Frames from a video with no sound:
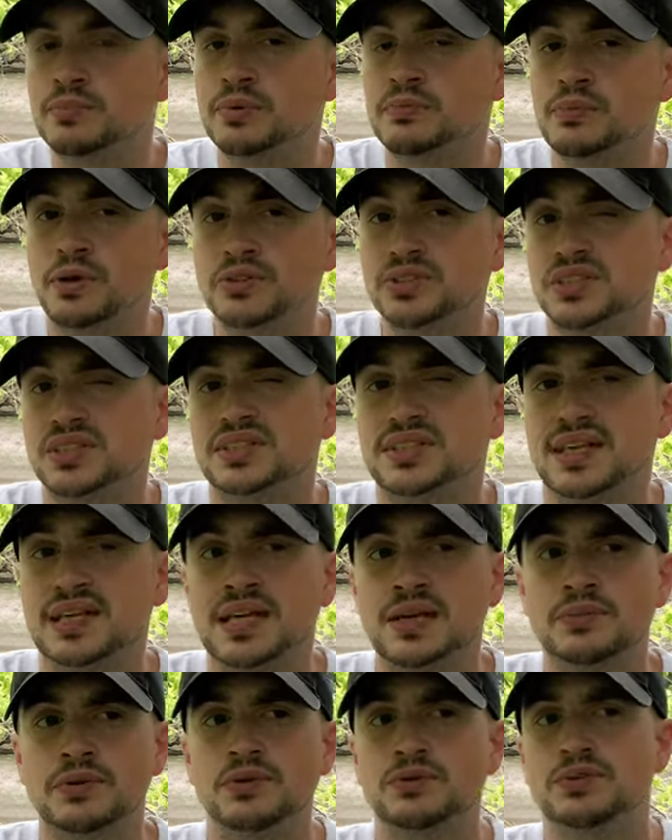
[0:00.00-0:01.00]
But most of the
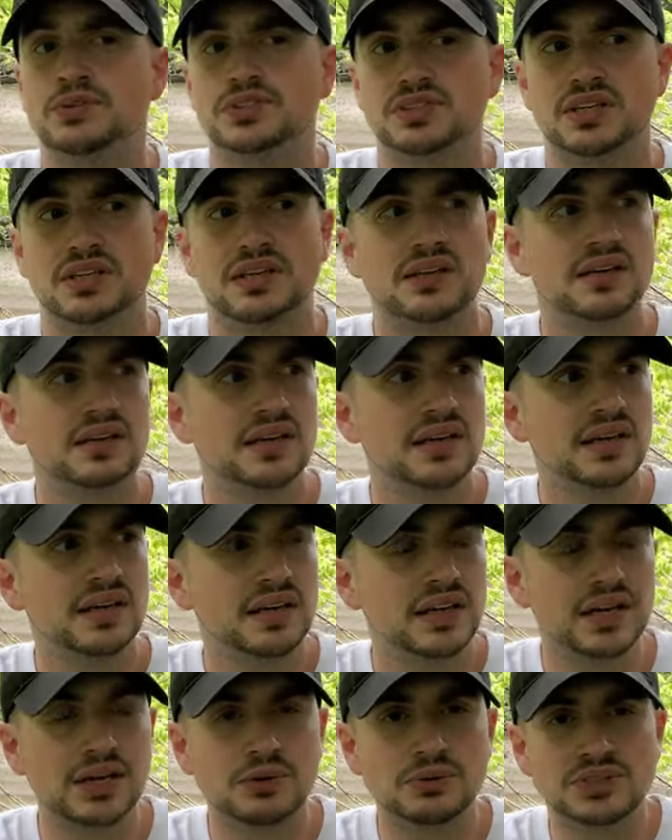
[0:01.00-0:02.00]
time, it was,
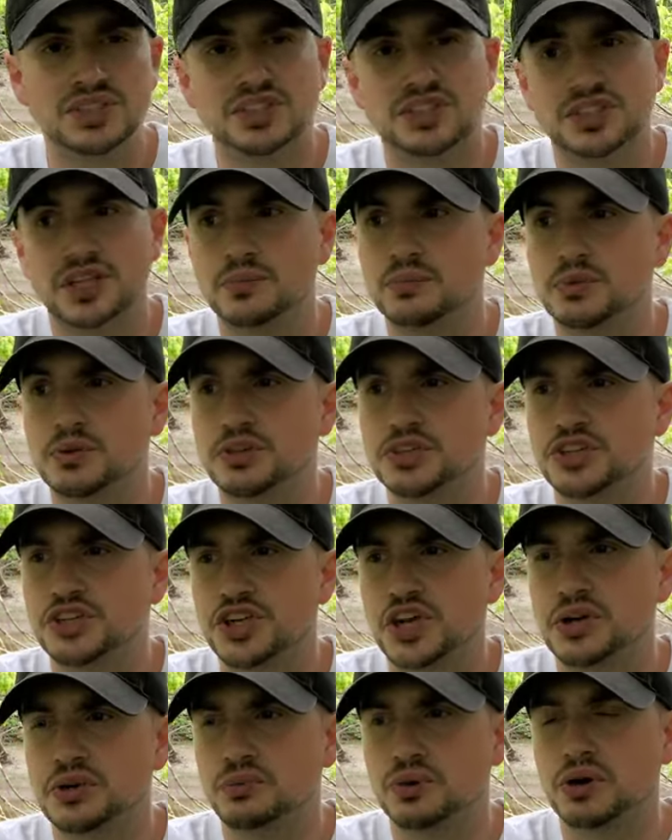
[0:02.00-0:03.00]
you know, December,
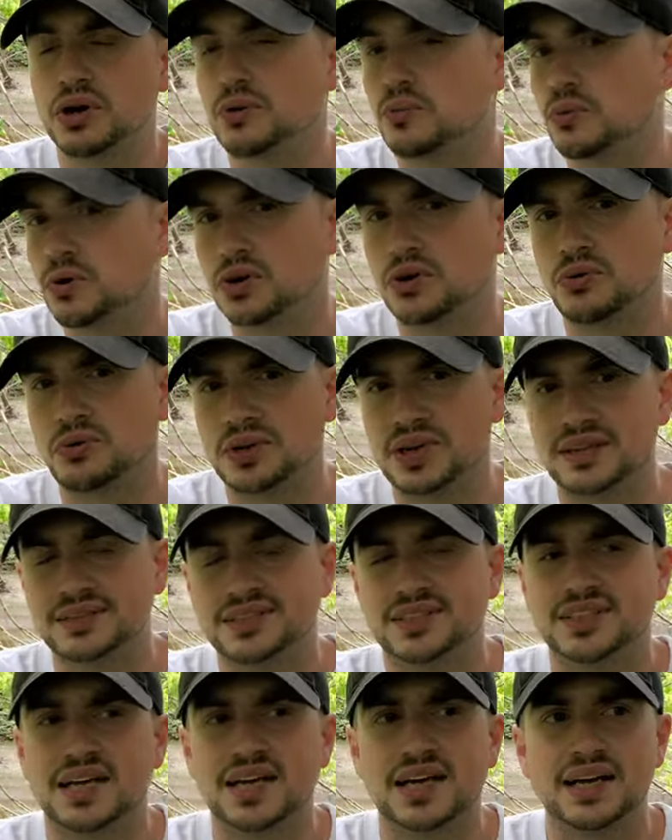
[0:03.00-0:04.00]
January, we're going
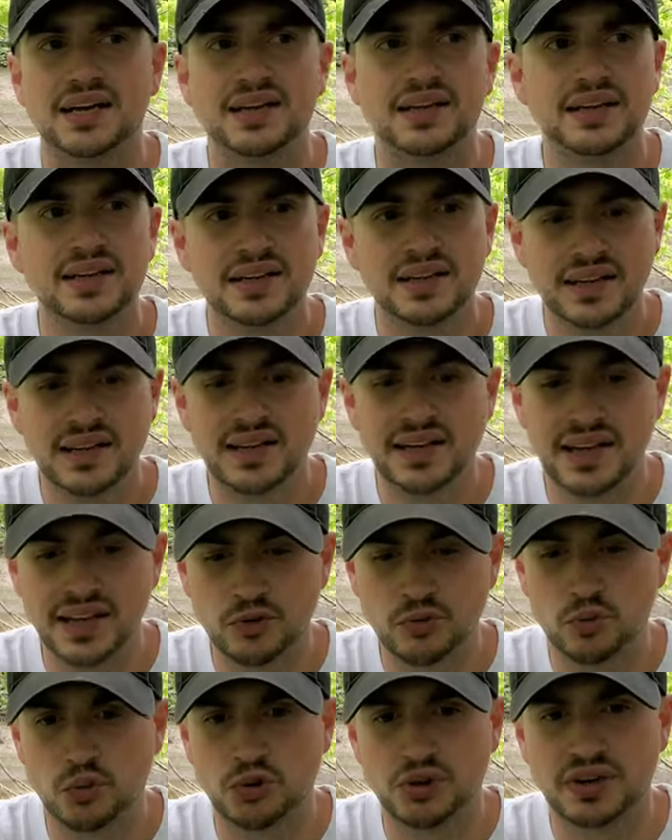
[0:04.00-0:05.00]
outside
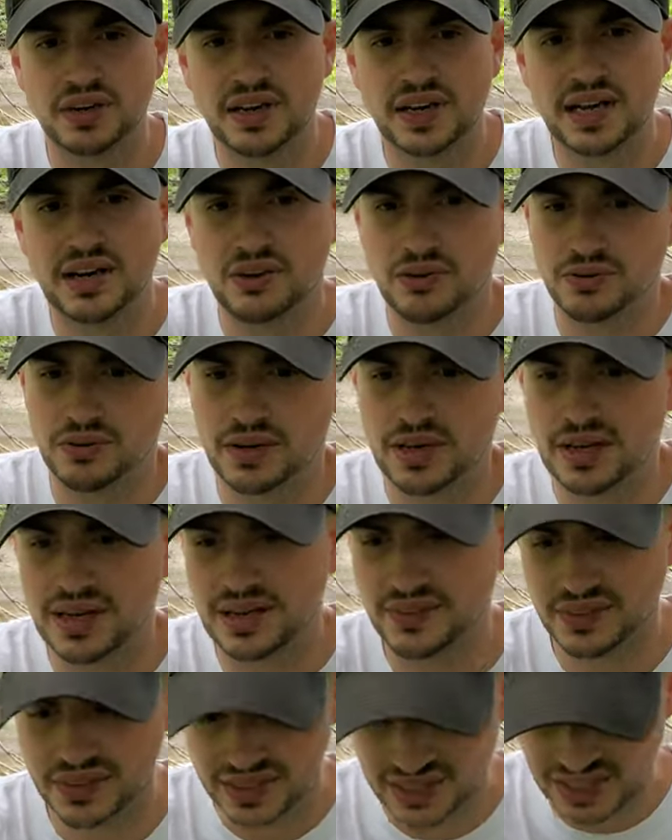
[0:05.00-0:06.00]
and working out
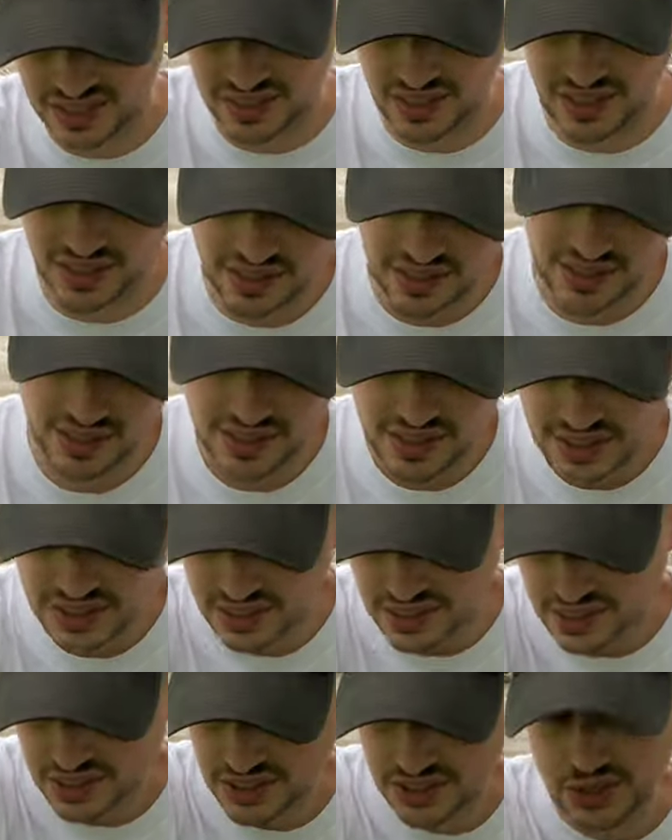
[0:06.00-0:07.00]
on this
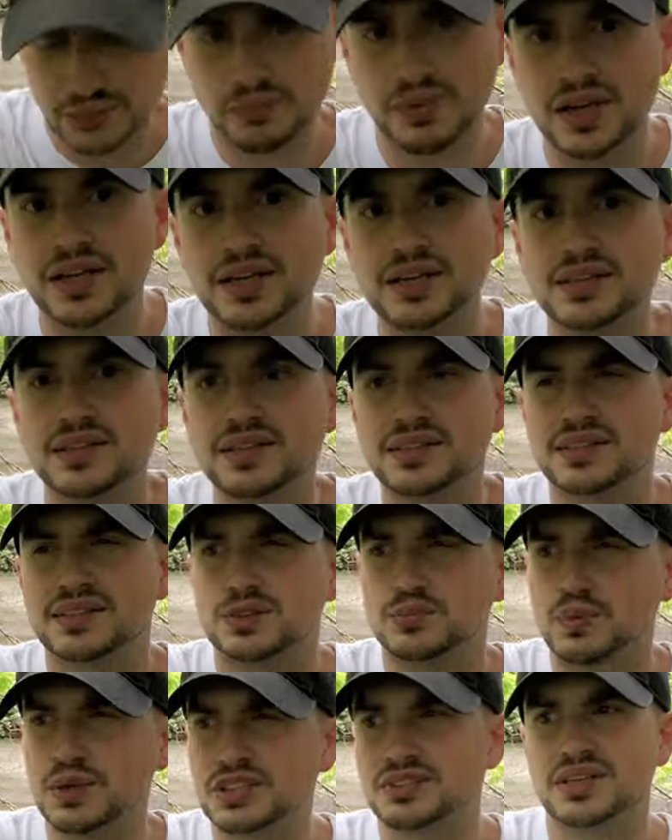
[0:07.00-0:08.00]
cement,
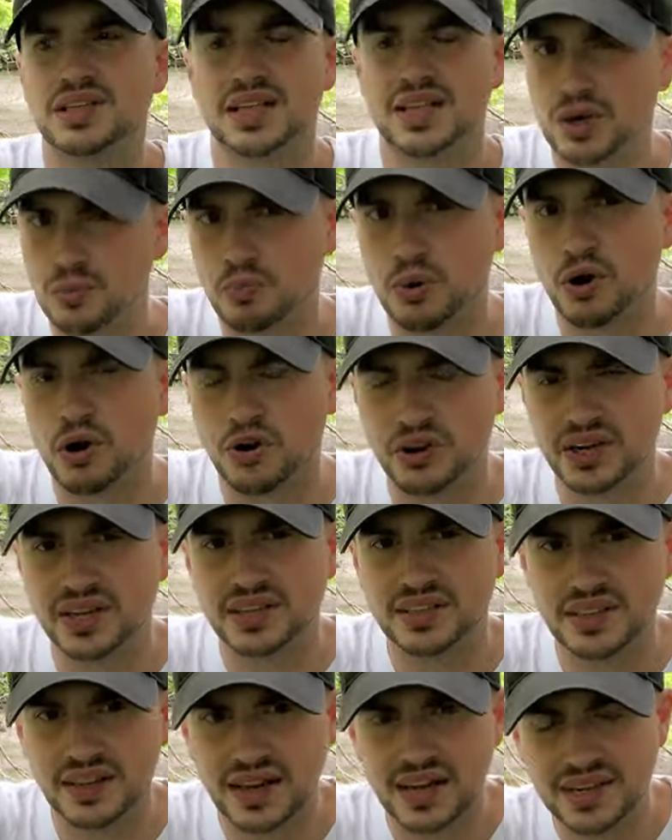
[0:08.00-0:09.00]
it's basically like a
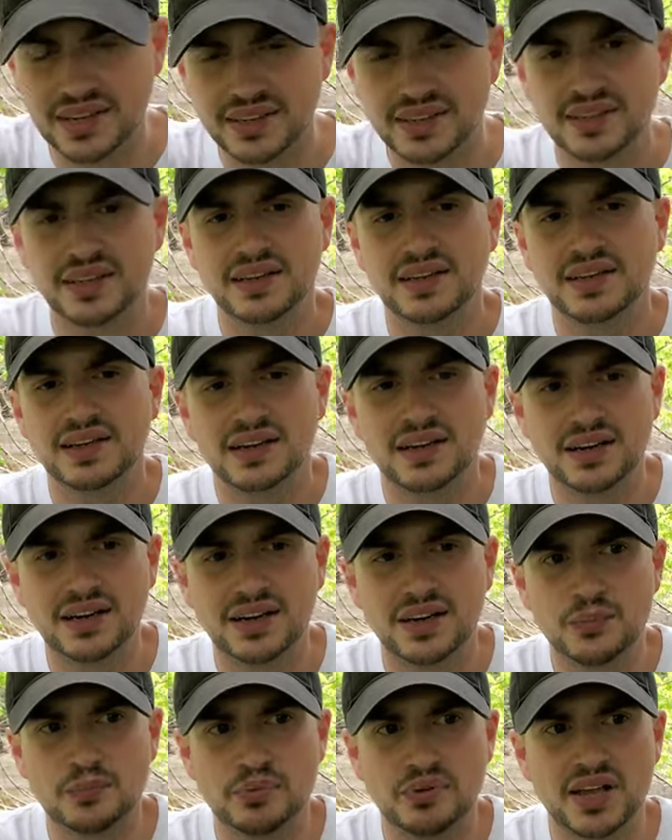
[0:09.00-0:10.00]
parking lot
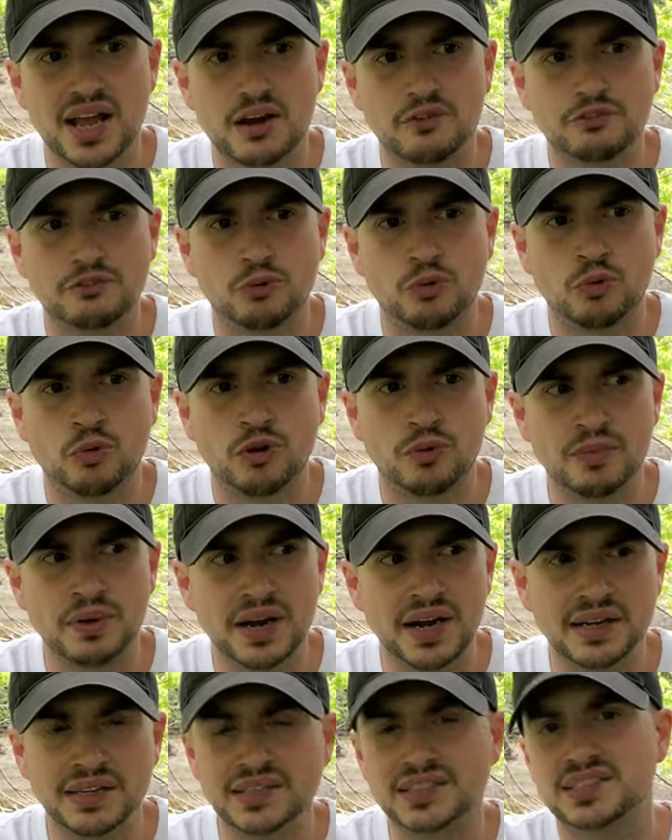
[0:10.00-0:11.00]
platform,
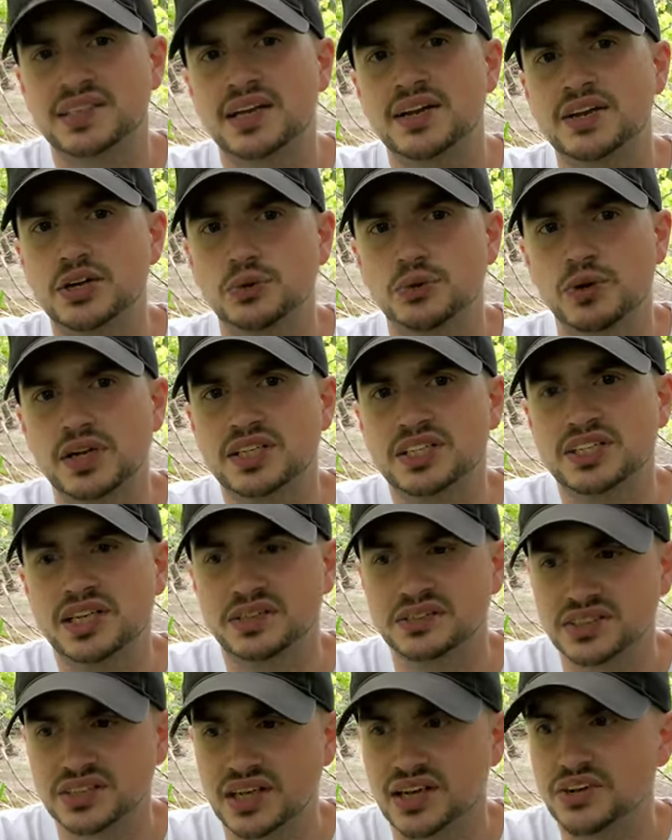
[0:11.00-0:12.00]
and it's 10 degrees
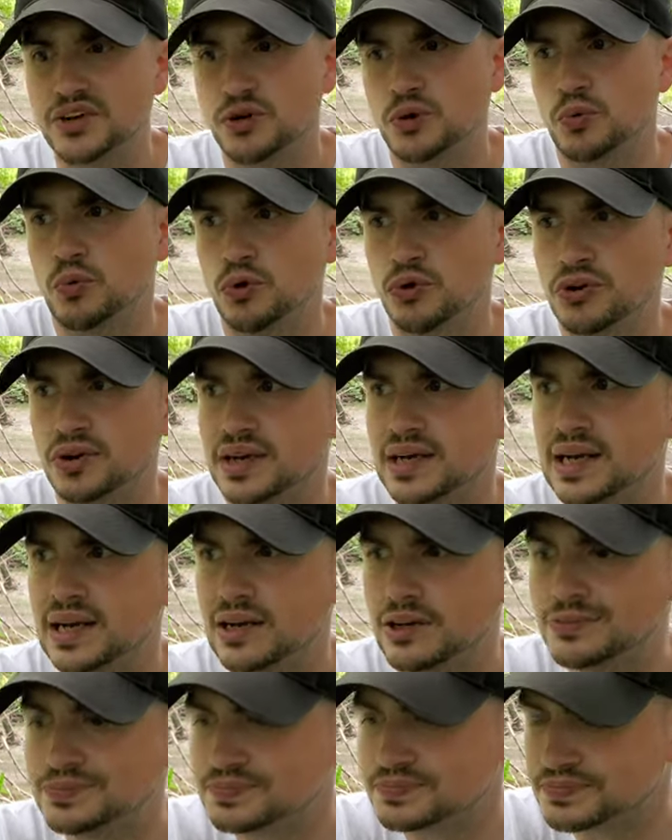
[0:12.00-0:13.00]
outside and you're working
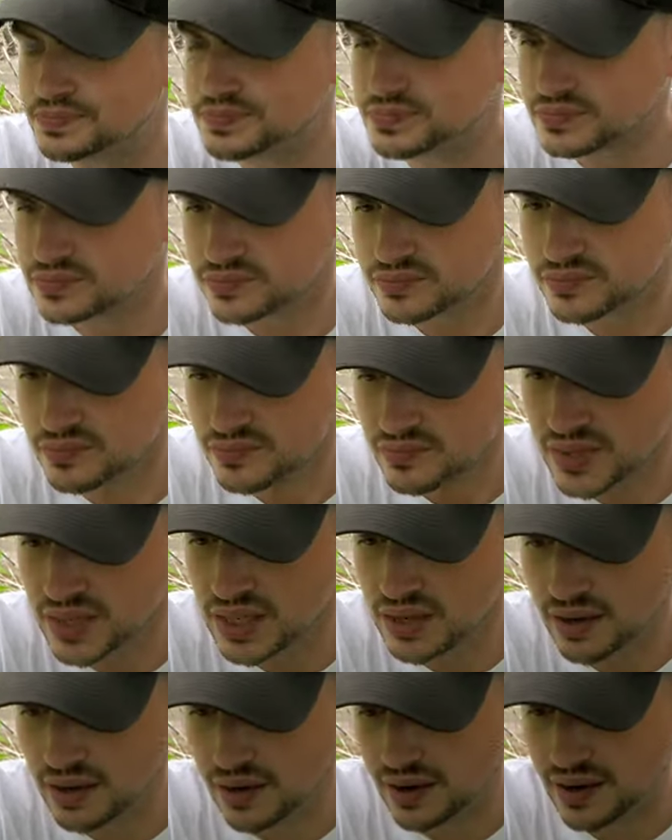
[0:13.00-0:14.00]

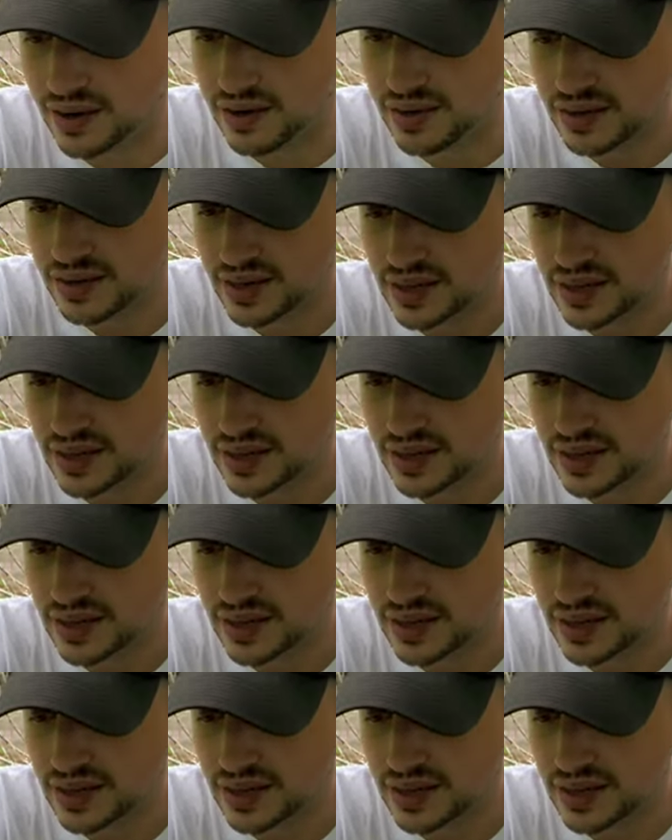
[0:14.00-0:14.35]
out.